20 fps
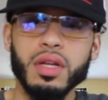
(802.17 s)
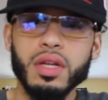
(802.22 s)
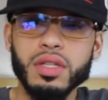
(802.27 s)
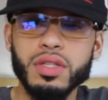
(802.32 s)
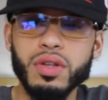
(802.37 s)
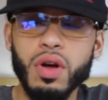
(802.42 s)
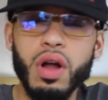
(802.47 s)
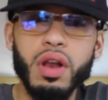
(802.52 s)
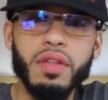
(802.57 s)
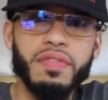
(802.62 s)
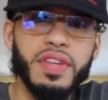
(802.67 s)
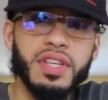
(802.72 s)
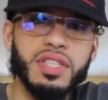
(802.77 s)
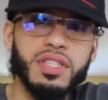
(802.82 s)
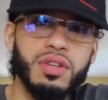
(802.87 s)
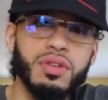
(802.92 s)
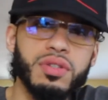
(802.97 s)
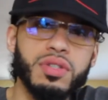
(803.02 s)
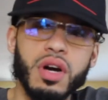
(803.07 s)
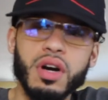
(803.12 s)
So all of
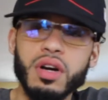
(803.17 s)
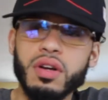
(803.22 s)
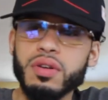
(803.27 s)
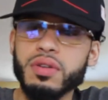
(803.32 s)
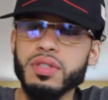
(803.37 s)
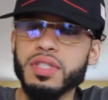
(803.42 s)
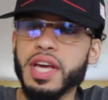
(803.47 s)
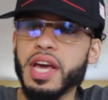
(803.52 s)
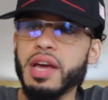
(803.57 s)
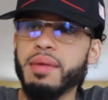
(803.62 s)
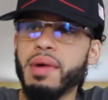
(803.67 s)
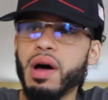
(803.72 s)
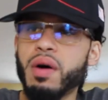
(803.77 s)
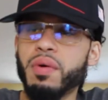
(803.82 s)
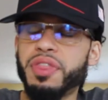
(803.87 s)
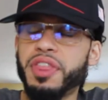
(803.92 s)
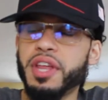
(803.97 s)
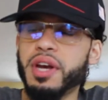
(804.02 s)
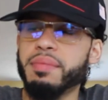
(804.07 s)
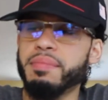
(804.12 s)
these news articles came out
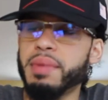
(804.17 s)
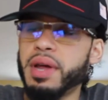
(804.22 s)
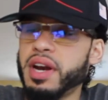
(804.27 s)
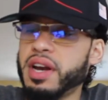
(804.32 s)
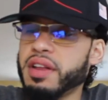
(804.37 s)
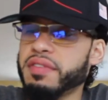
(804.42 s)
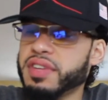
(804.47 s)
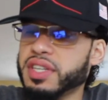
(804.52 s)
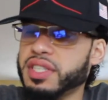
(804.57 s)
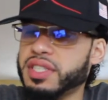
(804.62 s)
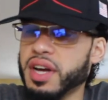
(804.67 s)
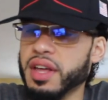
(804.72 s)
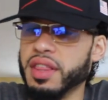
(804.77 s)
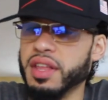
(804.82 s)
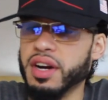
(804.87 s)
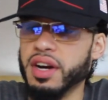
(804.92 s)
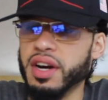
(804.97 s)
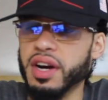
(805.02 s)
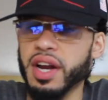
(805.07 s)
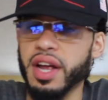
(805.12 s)
within a minute of each
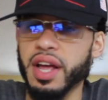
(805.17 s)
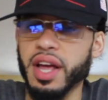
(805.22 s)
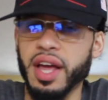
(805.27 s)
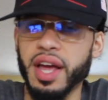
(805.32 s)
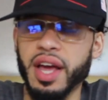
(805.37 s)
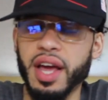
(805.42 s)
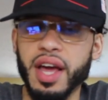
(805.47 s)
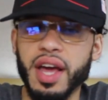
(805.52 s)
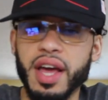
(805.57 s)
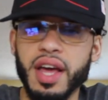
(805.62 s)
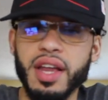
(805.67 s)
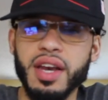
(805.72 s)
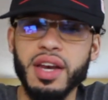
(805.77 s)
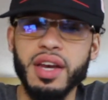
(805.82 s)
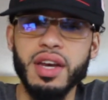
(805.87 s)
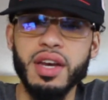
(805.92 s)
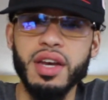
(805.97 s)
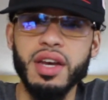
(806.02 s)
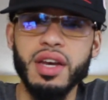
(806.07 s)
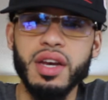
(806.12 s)
other,
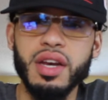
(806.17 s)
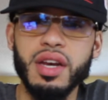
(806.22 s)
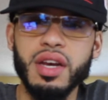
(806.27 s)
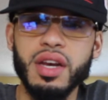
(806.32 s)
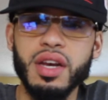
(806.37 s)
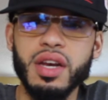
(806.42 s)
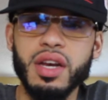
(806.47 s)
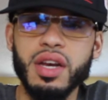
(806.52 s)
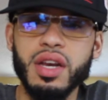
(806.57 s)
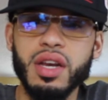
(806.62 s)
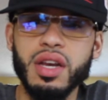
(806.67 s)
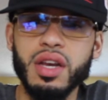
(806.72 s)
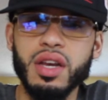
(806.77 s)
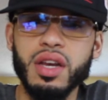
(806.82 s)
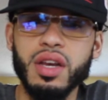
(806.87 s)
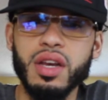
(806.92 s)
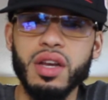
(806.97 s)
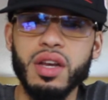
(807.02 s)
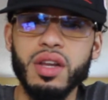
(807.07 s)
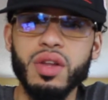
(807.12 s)
and
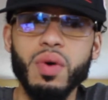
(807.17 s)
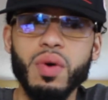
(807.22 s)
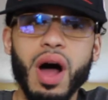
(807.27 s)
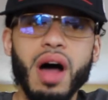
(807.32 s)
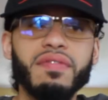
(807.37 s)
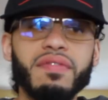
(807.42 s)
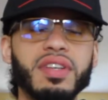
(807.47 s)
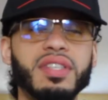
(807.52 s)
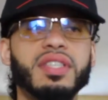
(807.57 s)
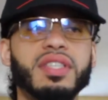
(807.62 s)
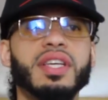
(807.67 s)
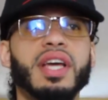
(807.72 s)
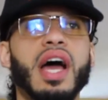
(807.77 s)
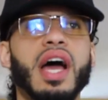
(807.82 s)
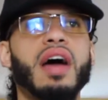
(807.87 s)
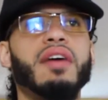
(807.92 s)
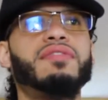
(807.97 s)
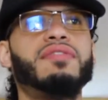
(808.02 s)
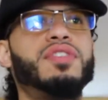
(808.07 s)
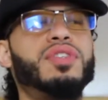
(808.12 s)
you obviously
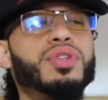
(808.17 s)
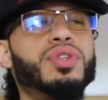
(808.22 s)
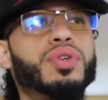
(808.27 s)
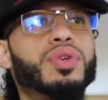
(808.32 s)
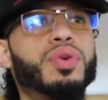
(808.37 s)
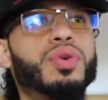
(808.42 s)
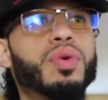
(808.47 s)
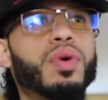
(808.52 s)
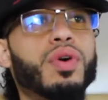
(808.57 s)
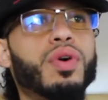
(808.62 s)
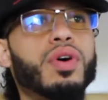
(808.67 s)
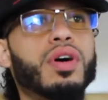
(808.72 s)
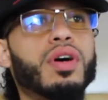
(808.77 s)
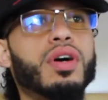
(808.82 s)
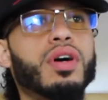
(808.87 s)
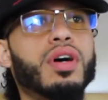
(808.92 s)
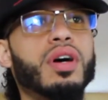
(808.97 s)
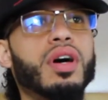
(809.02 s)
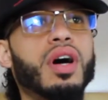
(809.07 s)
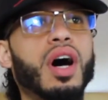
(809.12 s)
have to
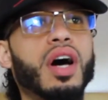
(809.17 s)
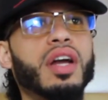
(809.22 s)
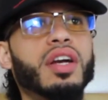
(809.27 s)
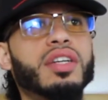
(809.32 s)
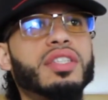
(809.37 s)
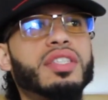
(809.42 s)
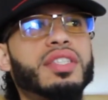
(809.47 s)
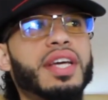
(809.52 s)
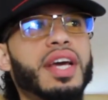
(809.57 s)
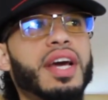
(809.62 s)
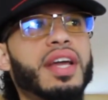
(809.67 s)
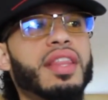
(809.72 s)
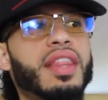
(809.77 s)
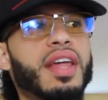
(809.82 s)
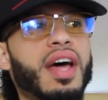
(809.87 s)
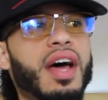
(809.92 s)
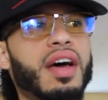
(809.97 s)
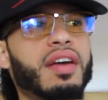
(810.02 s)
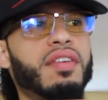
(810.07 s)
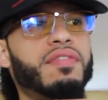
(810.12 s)
understand
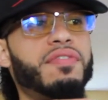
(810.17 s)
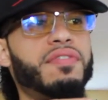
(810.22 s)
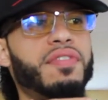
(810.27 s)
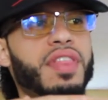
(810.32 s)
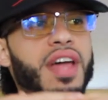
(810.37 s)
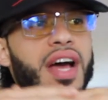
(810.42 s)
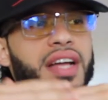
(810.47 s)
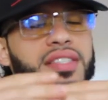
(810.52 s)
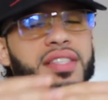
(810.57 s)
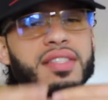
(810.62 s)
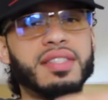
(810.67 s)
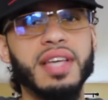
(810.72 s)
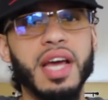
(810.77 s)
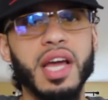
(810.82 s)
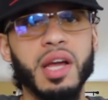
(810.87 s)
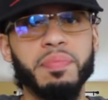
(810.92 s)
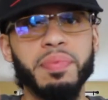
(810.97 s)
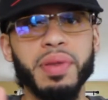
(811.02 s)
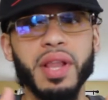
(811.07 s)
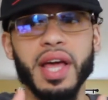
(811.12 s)
that for that to
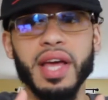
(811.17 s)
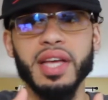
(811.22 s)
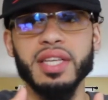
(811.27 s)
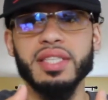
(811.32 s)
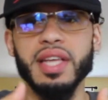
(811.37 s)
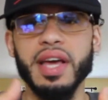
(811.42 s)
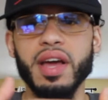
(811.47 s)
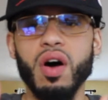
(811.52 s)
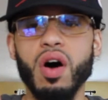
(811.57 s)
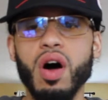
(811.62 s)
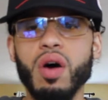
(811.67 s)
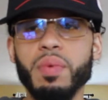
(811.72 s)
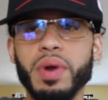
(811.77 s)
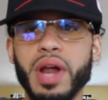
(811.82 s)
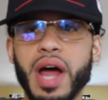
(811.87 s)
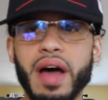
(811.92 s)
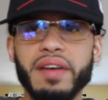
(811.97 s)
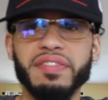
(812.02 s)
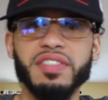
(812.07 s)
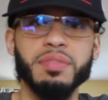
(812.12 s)
take place, they all
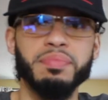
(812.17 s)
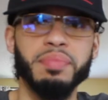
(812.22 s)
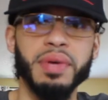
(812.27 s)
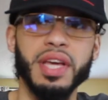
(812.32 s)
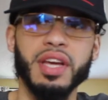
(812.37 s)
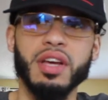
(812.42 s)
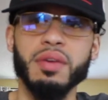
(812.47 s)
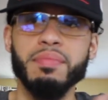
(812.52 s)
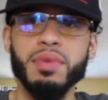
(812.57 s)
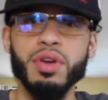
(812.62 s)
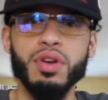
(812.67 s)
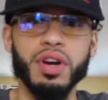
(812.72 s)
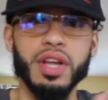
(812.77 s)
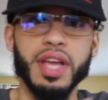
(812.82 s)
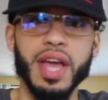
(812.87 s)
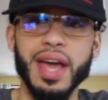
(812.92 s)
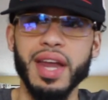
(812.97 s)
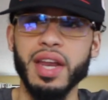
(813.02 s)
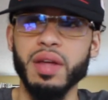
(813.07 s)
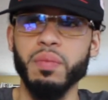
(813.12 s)
would have to be
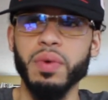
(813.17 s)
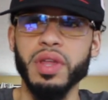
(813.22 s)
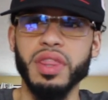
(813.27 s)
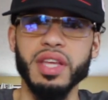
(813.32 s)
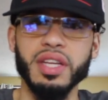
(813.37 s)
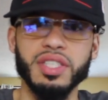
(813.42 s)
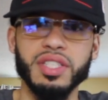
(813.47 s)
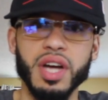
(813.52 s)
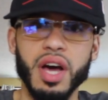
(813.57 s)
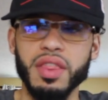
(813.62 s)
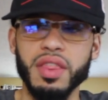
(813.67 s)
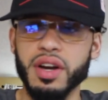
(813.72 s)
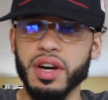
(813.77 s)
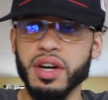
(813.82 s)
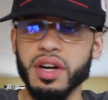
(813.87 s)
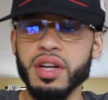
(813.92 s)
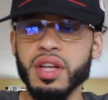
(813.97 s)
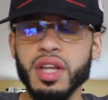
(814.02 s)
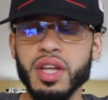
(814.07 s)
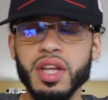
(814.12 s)
communicating with each
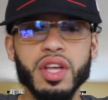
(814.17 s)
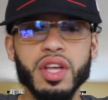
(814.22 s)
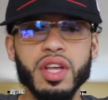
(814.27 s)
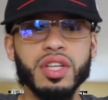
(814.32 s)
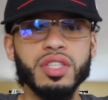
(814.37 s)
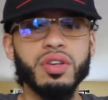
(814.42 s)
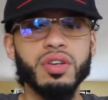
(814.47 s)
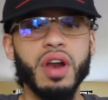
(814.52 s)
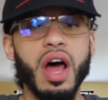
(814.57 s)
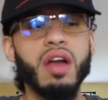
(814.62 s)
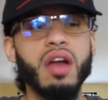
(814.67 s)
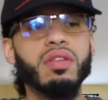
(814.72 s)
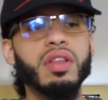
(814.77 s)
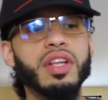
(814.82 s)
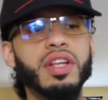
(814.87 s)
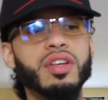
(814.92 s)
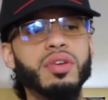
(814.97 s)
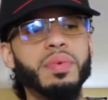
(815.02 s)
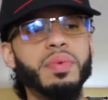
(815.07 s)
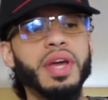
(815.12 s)
other. So not
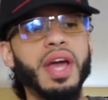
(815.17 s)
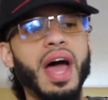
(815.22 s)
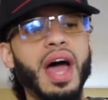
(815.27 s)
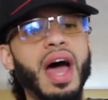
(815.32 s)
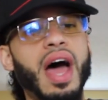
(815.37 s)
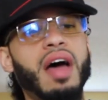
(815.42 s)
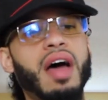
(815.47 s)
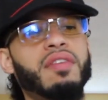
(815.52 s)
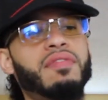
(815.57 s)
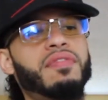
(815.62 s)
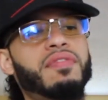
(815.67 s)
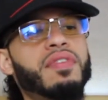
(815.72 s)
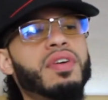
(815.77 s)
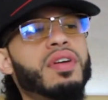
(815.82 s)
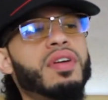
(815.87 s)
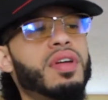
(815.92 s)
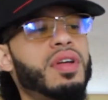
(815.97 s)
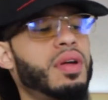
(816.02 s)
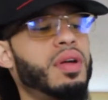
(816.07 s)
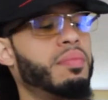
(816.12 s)
only do we have
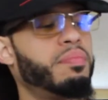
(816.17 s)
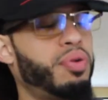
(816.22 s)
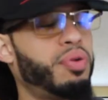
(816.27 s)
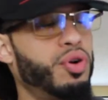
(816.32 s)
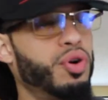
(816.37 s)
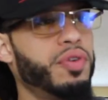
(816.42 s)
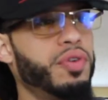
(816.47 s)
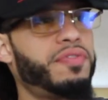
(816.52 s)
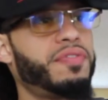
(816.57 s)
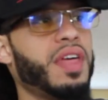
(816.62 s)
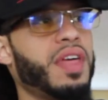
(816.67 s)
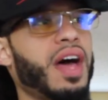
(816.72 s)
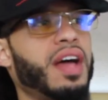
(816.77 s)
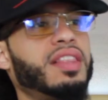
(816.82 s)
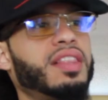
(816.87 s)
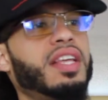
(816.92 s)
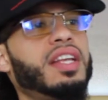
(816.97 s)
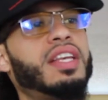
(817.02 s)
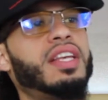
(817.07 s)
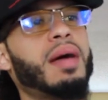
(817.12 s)
proof
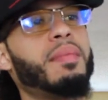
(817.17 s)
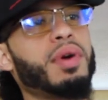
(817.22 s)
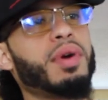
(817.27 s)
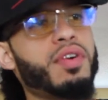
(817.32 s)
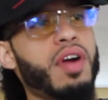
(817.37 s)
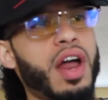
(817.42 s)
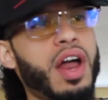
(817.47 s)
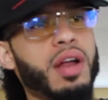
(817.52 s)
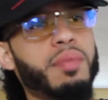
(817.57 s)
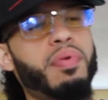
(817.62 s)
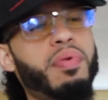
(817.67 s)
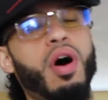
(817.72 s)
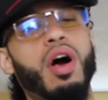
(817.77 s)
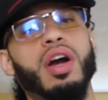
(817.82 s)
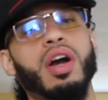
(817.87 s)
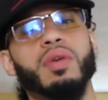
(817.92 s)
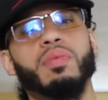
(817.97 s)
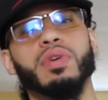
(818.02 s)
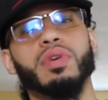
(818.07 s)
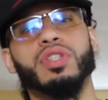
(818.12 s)
that the Democratic
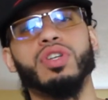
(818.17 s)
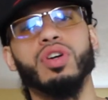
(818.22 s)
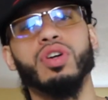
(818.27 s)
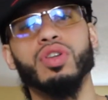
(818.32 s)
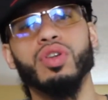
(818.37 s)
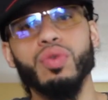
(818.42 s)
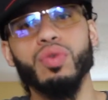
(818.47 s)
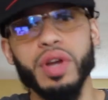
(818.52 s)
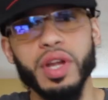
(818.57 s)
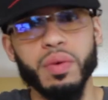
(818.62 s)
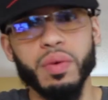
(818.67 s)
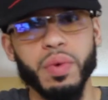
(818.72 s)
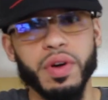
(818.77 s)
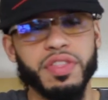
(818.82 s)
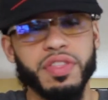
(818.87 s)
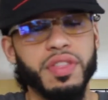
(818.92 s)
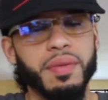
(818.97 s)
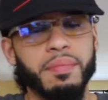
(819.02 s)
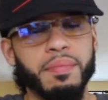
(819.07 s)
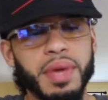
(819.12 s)
Party was colluding
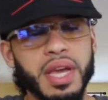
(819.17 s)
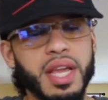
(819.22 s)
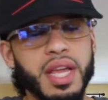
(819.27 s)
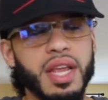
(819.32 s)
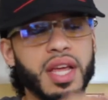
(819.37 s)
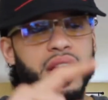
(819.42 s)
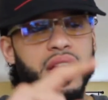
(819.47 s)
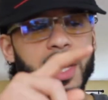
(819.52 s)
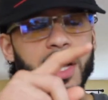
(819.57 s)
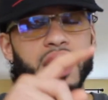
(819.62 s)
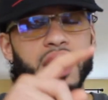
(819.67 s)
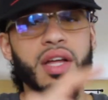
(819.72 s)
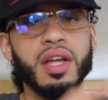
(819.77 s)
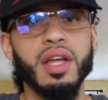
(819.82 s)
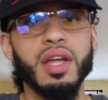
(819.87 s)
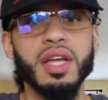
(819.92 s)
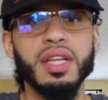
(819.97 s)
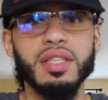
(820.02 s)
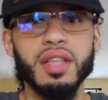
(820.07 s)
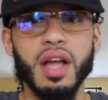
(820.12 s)
with the
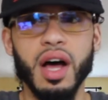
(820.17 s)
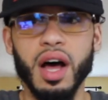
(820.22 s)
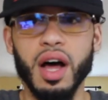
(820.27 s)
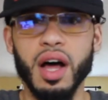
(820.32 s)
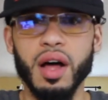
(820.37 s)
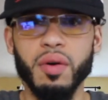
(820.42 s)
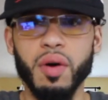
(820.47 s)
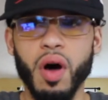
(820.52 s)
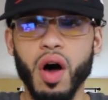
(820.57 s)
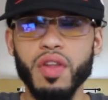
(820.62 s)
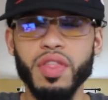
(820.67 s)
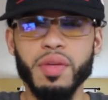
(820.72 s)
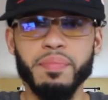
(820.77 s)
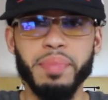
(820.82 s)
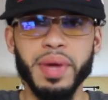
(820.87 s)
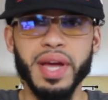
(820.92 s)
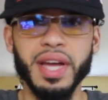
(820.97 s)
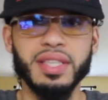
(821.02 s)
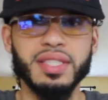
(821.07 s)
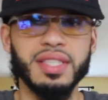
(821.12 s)
media, all the
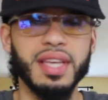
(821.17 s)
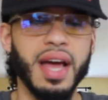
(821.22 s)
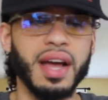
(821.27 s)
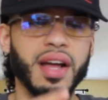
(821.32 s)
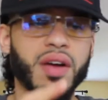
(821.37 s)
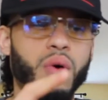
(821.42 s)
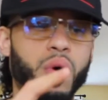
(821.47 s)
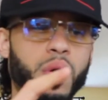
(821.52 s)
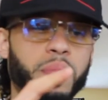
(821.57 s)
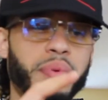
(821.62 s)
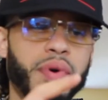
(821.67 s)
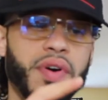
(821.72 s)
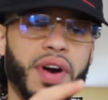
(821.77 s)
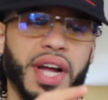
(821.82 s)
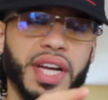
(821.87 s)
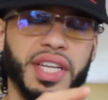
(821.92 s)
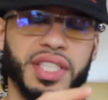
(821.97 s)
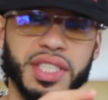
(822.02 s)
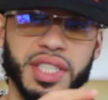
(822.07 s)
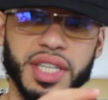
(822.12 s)
big tech
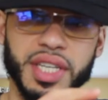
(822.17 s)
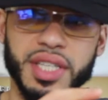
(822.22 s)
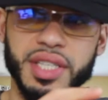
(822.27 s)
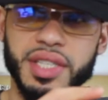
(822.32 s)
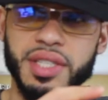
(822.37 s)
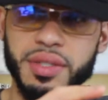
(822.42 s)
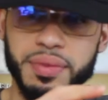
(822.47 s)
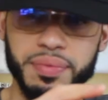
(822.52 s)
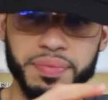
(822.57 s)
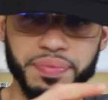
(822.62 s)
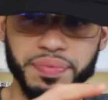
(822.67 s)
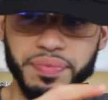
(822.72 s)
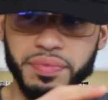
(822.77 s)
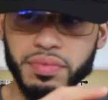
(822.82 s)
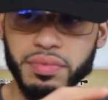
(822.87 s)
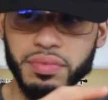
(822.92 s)
corporations,